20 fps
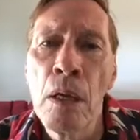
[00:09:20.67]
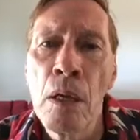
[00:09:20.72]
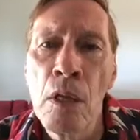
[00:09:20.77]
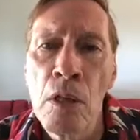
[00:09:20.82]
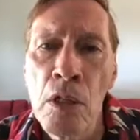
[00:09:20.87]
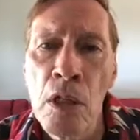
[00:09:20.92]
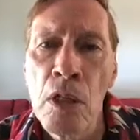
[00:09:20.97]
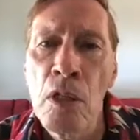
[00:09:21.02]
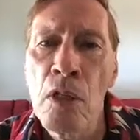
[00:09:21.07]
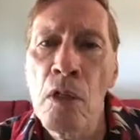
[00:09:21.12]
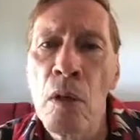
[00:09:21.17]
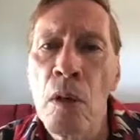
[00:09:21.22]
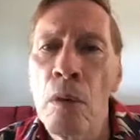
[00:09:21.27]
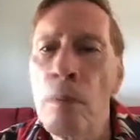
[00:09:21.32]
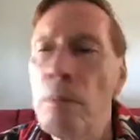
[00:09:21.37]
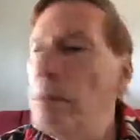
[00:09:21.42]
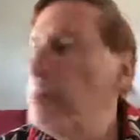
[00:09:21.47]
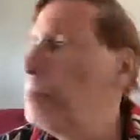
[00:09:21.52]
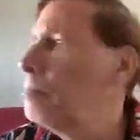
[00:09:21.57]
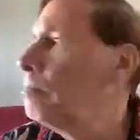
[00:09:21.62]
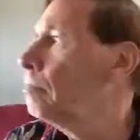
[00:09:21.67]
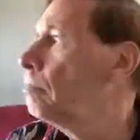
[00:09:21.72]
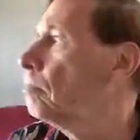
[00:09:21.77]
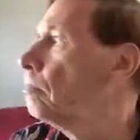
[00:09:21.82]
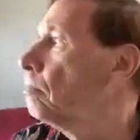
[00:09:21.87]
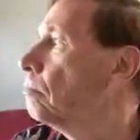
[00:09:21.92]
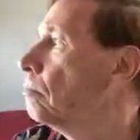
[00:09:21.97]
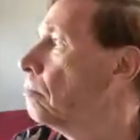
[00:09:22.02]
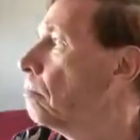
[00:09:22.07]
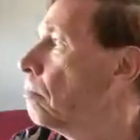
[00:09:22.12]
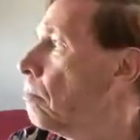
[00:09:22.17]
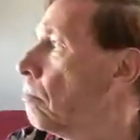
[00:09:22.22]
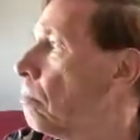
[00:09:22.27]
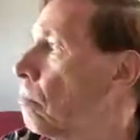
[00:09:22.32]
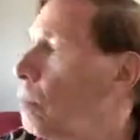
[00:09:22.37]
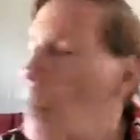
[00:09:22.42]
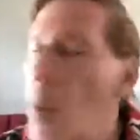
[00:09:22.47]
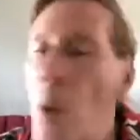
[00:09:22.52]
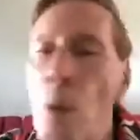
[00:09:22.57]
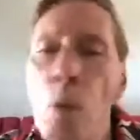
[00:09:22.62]
sister
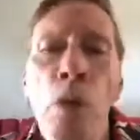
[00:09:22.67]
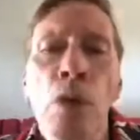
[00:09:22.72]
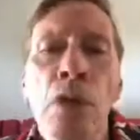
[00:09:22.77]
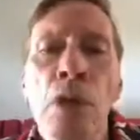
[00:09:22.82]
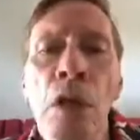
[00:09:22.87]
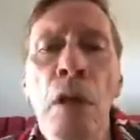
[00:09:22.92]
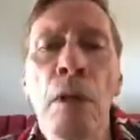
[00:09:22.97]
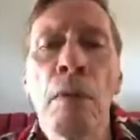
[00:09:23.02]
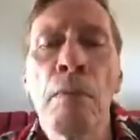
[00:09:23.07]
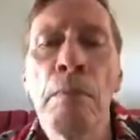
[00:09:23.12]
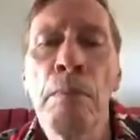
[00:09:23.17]
was there.